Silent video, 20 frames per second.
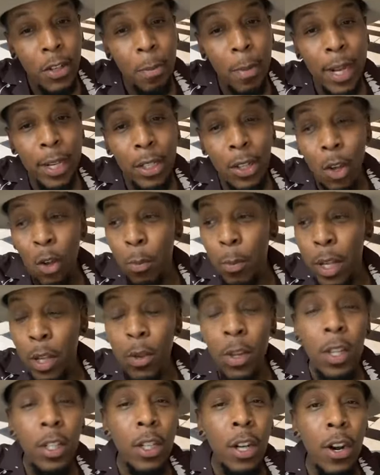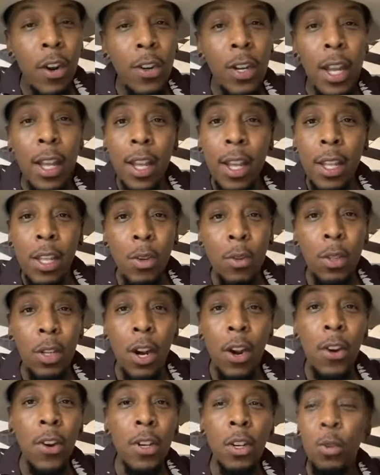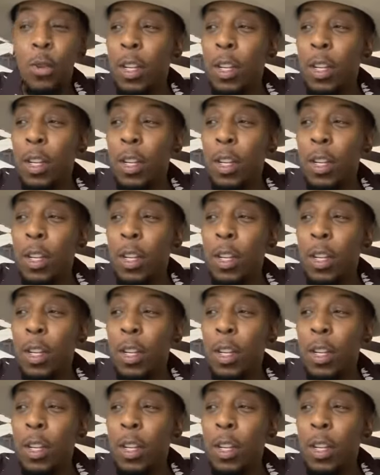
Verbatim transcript: Somebody told me you done turned, you turned,